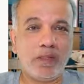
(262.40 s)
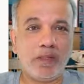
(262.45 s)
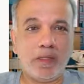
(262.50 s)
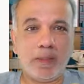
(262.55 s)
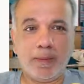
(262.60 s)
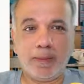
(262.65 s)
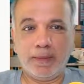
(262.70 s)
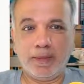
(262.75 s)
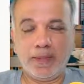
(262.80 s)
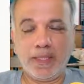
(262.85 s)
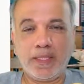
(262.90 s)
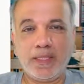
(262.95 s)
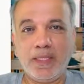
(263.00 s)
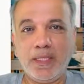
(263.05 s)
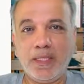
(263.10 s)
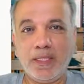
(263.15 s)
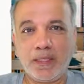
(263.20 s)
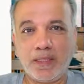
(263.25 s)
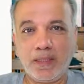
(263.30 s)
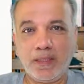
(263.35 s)
And that
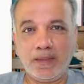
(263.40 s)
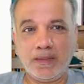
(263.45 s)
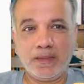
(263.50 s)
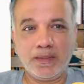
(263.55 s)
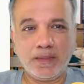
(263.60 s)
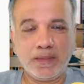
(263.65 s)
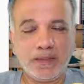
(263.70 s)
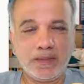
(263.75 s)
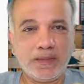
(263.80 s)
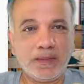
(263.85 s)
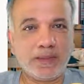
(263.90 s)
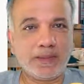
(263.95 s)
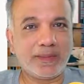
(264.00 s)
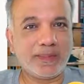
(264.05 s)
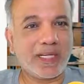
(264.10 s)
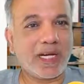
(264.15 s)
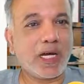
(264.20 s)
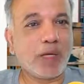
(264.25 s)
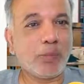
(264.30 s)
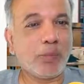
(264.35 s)
increases the
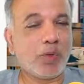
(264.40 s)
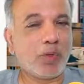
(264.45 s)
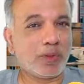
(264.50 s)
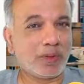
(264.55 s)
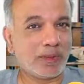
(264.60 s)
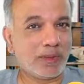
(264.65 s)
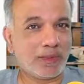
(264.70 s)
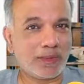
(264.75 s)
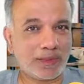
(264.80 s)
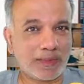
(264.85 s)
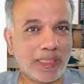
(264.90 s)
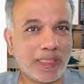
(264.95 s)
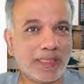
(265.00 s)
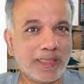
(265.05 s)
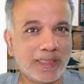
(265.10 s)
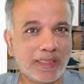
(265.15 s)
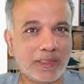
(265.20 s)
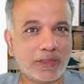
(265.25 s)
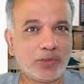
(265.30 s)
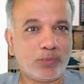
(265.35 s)
time on
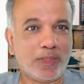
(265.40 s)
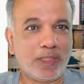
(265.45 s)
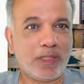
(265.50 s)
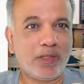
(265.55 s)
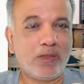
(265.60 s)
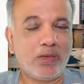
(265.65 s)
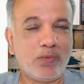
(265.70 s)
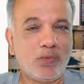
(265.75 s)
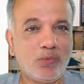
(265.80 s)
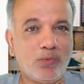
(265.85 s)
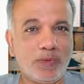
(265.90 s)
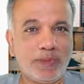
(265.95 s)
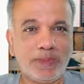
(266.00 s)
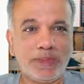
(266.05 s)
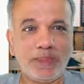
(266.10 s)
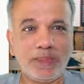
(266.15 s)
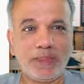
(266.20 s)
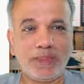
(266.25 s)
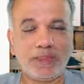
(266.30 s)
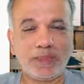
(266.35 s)
site as well, which
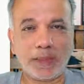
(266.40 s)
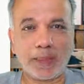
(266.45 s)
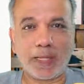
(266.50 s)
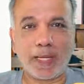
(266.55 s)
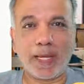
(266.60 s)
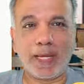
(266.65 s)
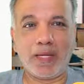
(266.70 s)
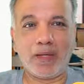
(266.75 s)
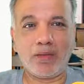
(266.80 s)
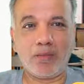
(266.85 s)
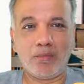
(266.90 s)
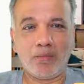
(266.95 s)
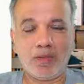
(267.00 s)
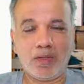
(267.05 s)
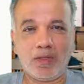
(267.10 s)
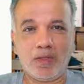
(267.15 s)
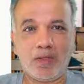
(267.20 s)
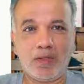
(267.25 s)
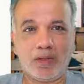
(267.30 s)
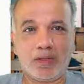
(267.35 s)
is again
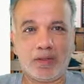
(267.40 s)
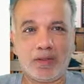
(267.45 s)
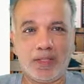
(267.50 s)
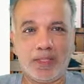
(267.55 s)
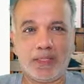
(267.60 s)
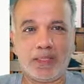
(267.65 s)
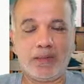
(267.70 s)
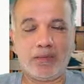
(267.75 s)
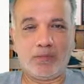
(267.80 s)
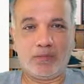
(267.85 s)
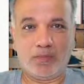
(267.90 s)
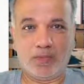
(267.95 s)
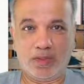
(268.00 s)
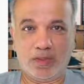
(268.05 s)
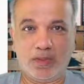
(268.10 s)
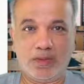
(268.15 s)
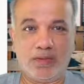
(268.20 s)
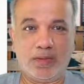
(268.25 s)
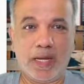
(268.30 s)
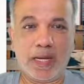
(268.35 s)
a great
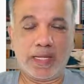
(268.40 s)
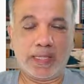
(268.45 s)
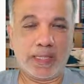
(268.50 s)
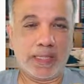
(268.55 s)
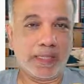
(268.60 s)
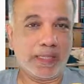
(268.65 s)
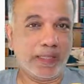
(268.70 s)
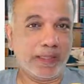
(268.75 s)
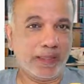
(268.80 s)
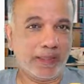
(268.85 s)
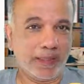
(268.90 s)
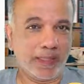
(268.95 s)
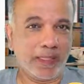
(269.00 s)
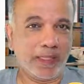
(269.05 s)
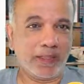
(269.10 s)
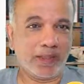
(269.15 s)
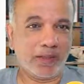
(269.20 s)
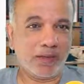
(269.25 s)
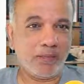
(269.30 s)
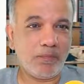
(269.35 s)
ranking
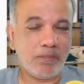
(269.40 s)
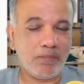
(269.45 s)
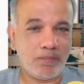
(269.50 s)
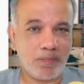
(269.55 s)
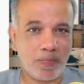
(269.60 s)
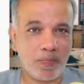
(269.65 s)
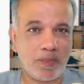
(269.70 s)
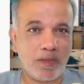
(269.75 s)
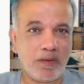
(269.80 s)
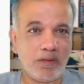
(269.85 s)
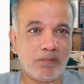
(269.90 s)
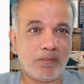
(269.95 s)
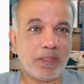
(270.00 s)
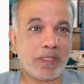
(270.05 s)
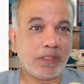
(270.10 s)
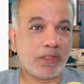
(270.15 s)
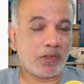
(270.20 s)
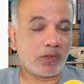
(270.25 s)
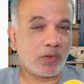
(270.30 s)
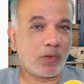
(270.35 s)
indicator
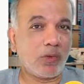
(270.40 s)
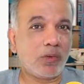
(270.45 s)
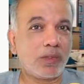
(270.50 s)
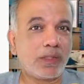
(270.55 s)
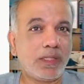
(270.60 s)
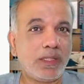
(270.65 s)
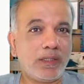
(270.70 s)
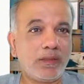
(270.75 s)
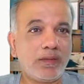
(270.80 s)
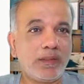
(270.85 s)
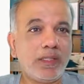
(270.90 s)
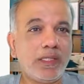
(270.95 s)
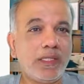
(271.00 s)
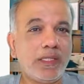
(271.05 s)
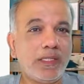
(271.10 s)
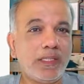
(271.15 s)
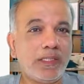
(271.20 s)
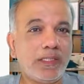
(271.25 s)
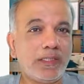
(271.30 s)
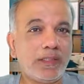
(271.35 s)
that your content
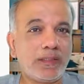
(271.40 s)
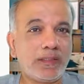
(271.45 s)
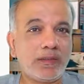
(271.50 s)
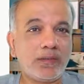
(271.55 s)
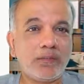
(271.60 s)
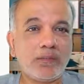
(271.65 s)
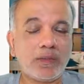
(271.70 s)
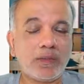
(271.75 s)
is